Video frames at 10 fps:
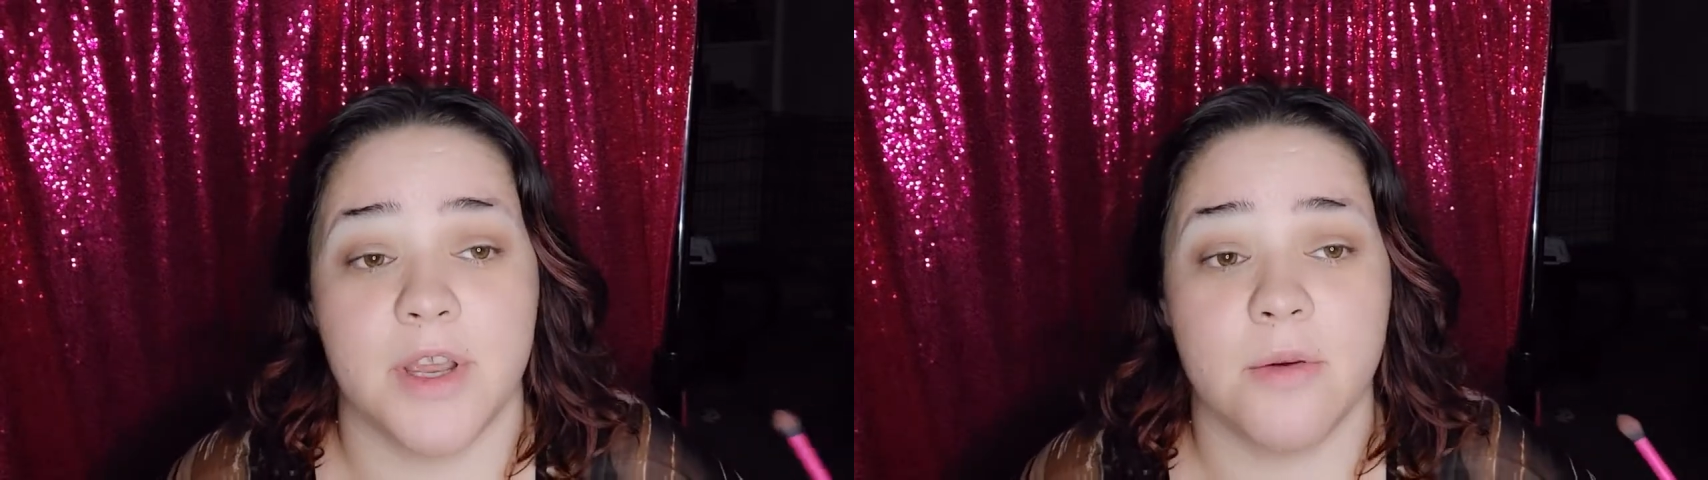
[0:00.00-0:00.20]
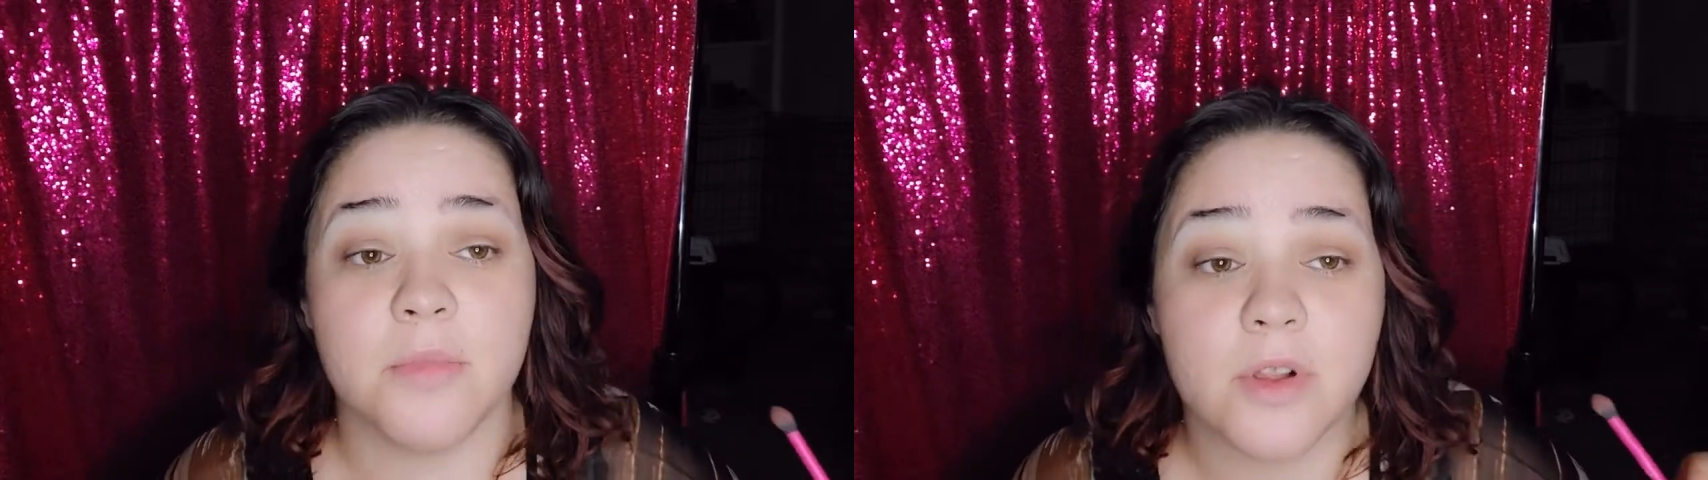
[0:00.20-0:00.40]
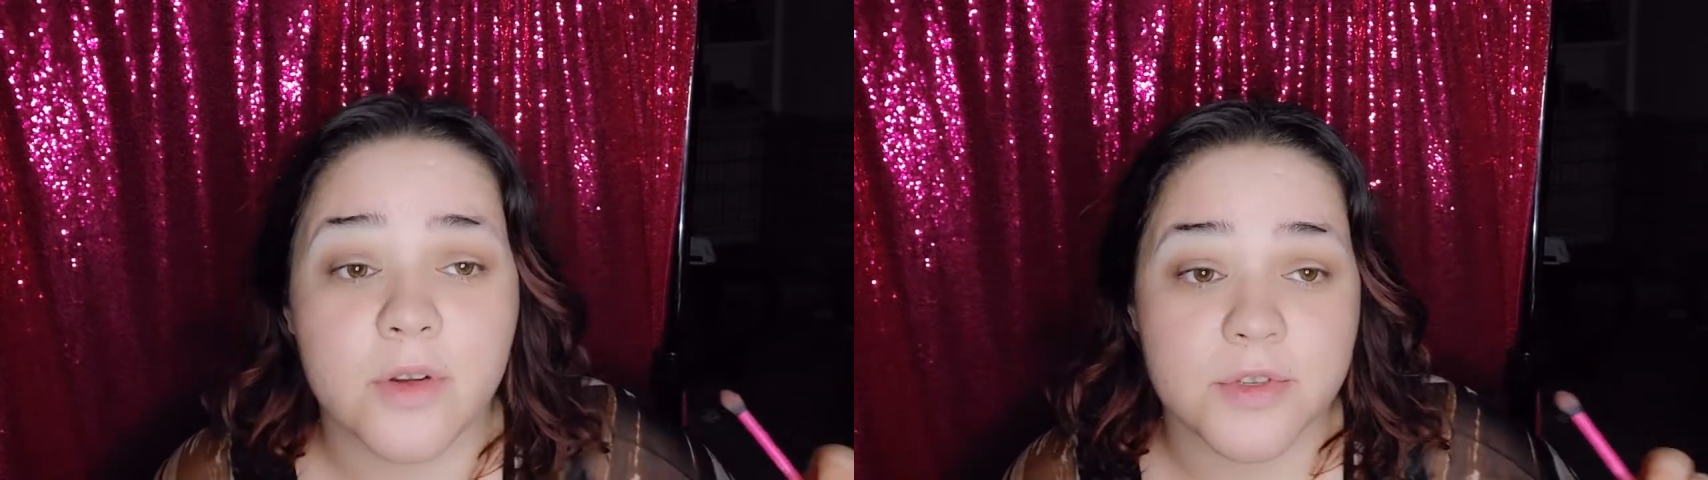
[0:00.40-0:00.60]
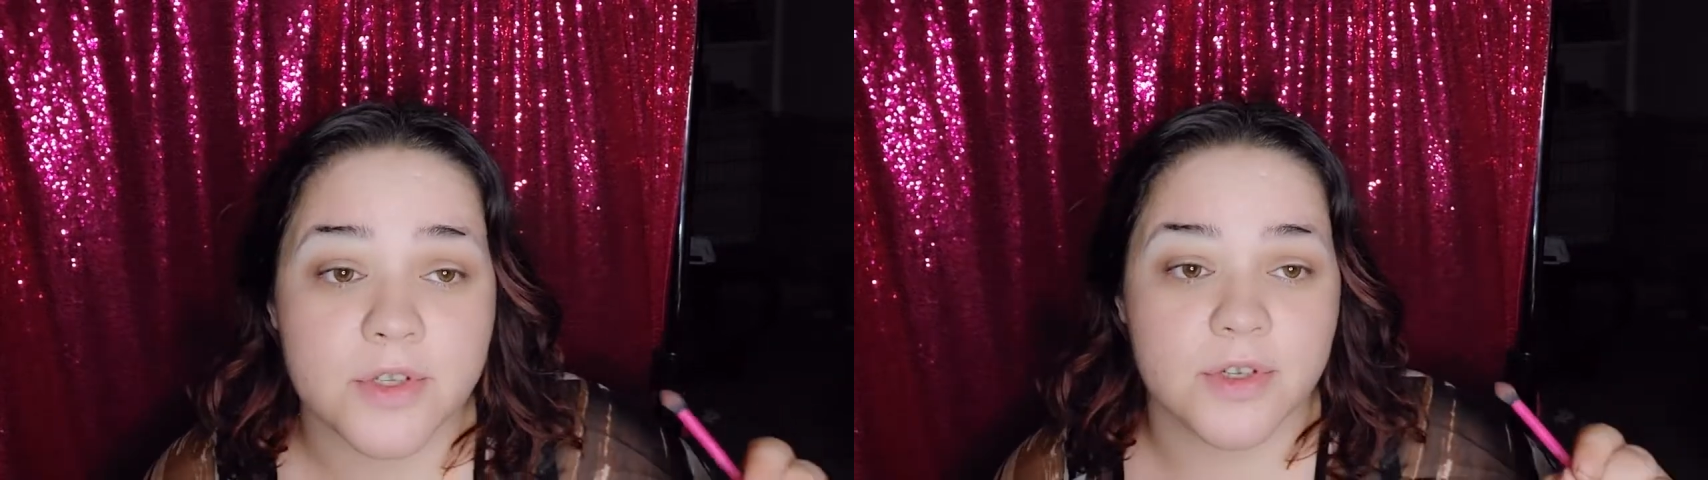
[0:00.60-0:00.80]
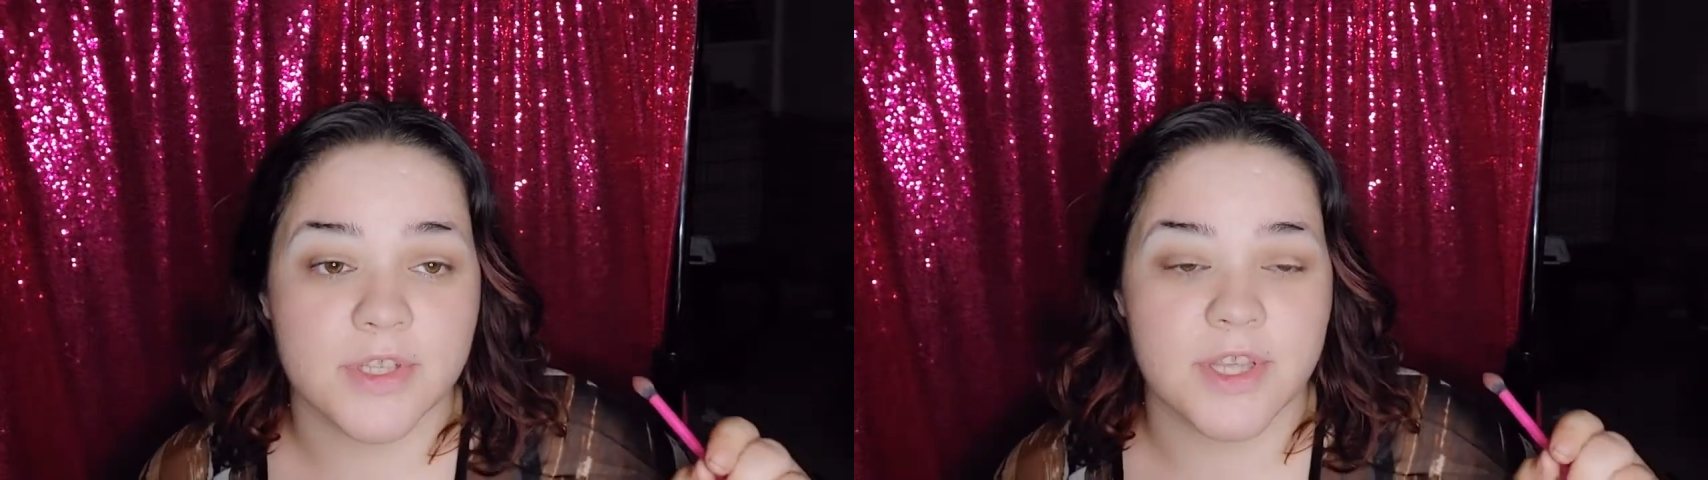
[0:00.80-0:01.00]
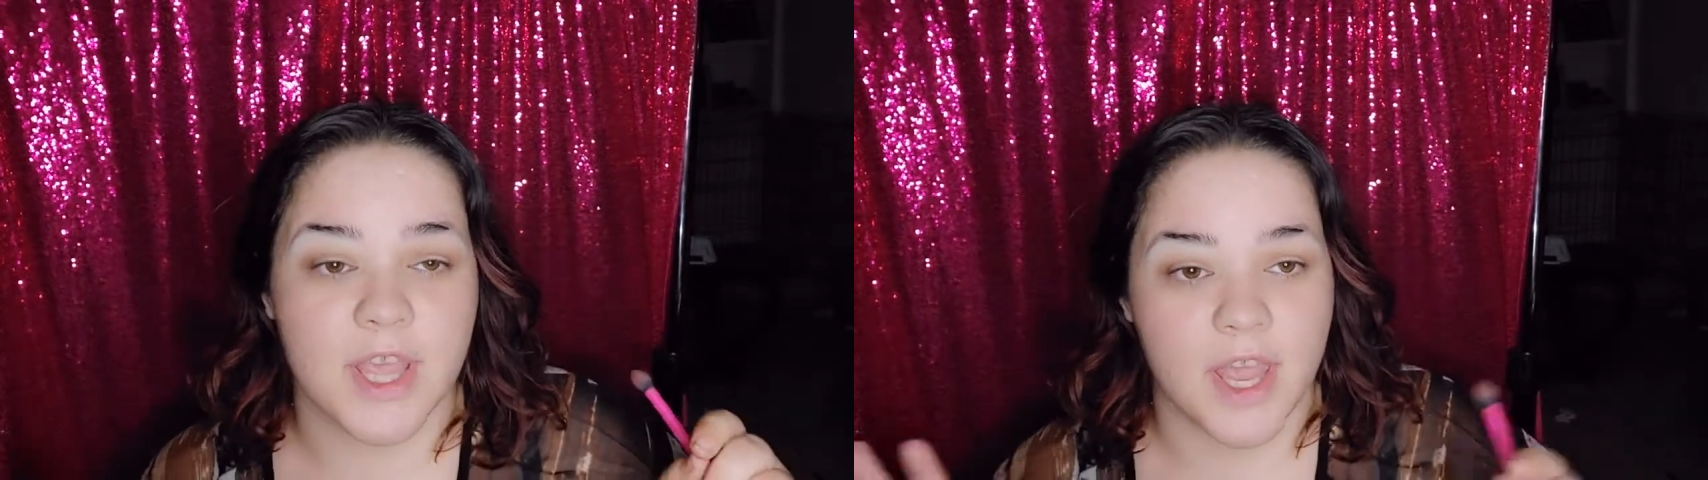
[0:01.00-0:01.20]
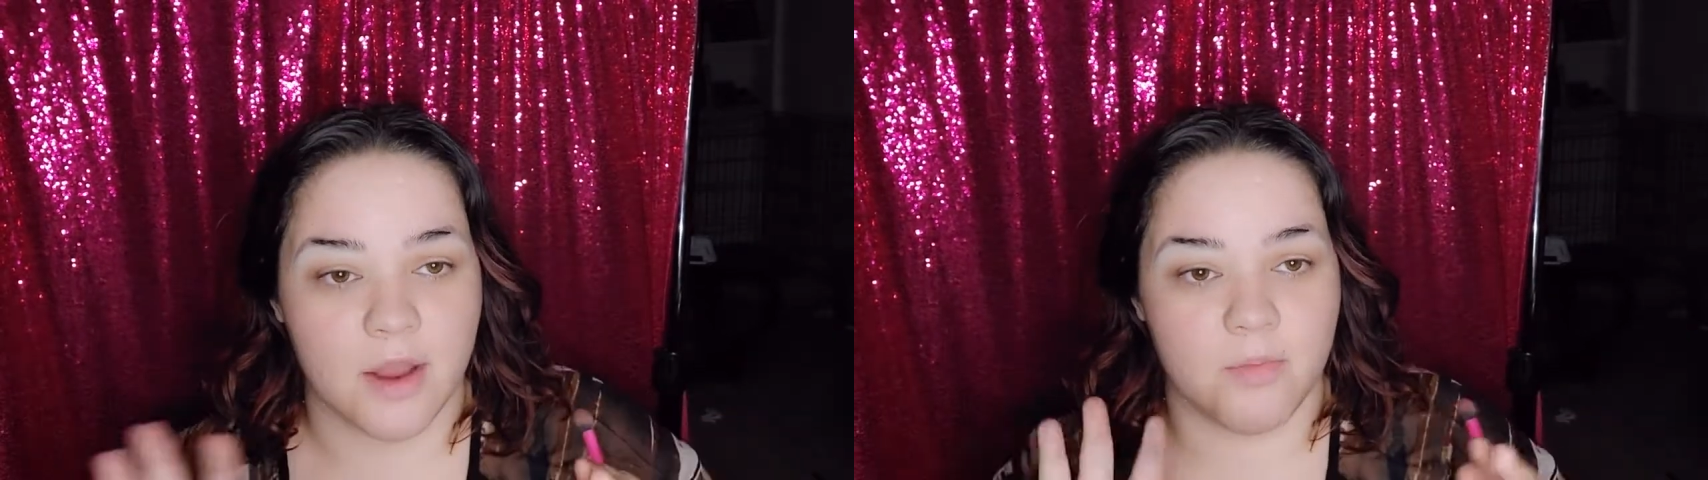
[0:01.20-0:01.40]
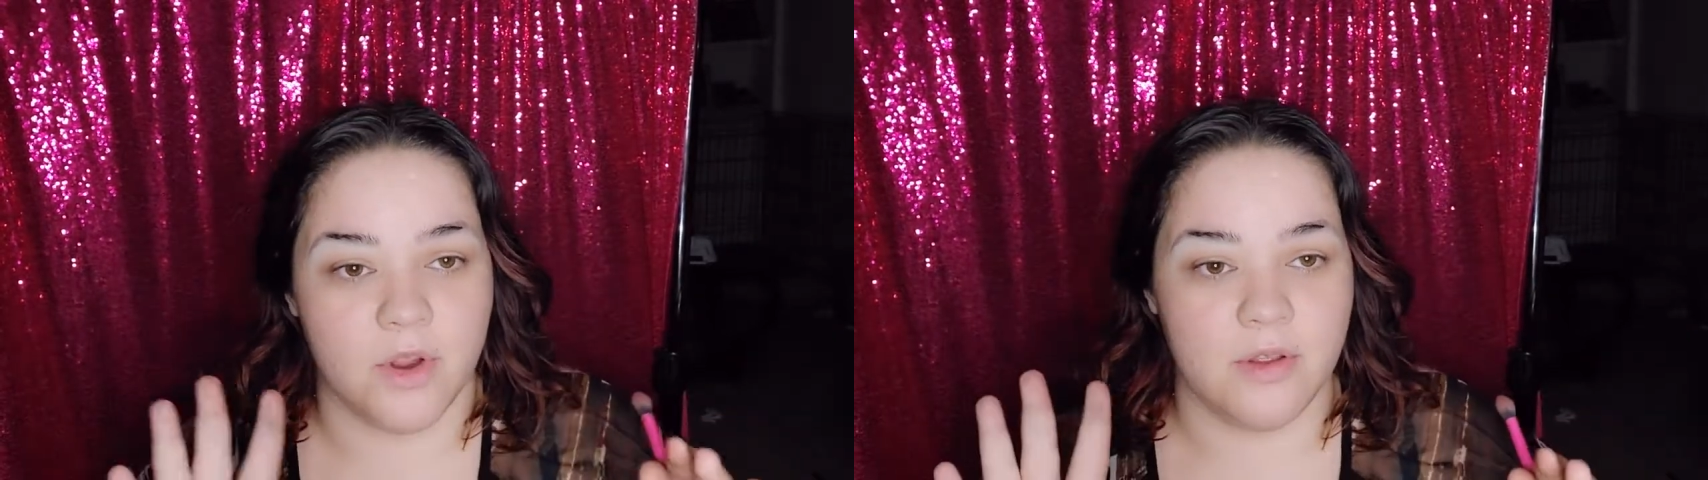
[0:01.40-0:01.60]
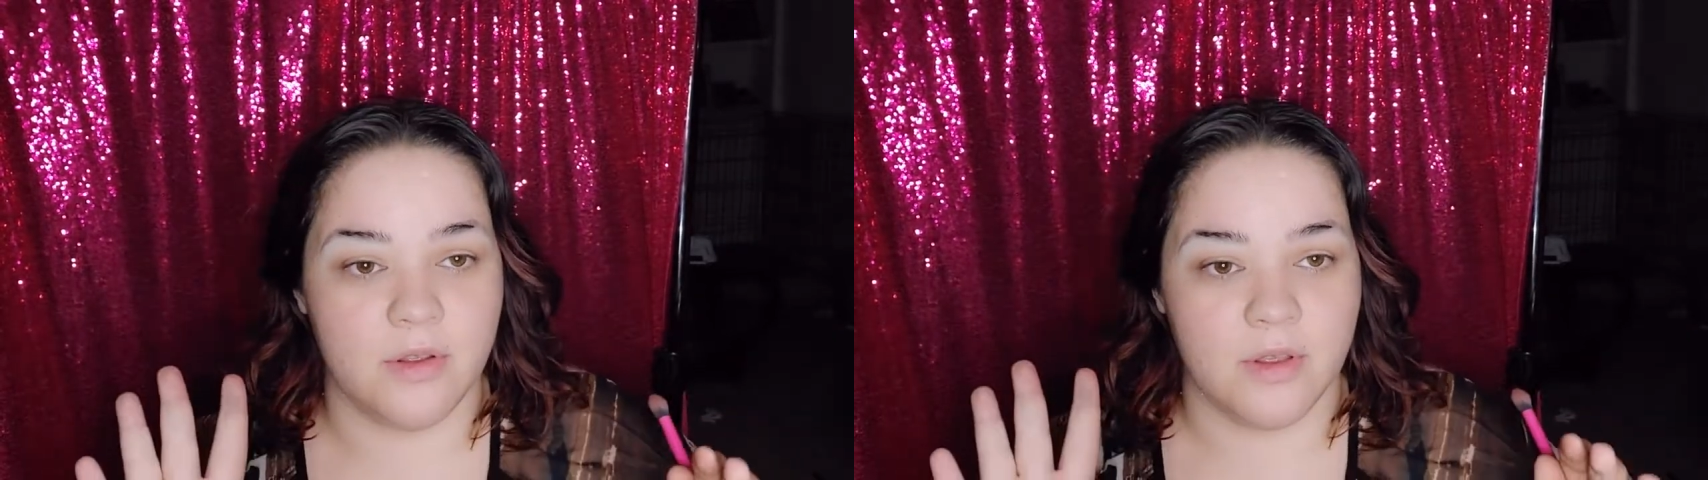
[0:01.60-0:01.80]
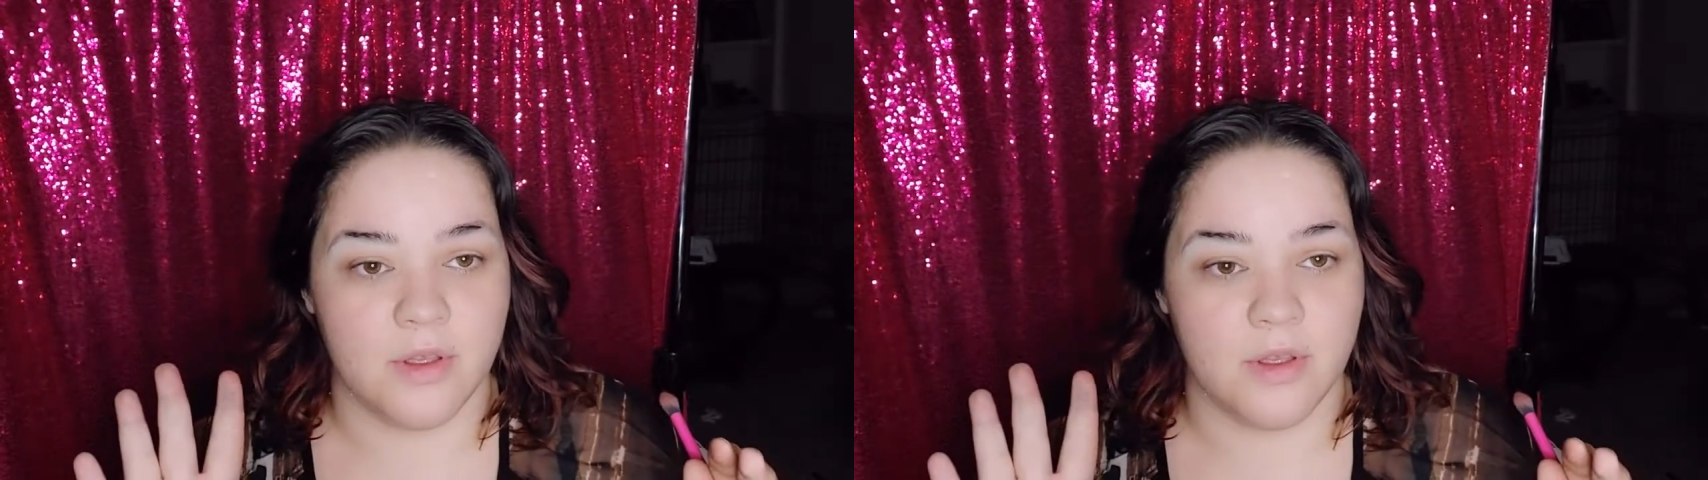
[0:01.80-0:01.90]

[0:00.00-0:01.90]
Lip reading: come closer to the camera